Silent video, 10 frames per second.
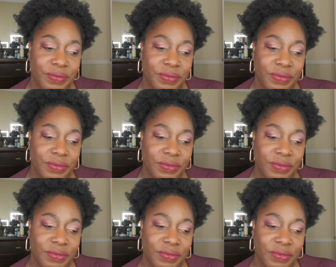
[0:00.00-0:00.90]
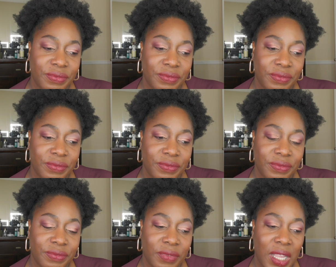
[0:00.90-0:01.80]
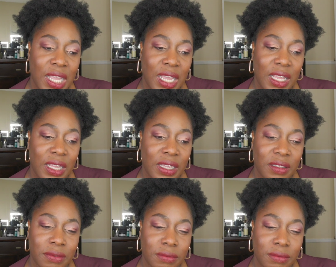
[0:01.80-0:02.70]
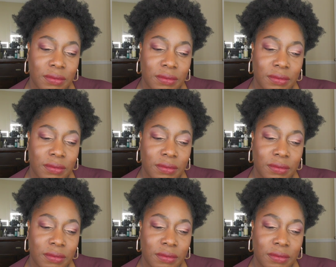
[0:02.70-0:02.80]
(silence)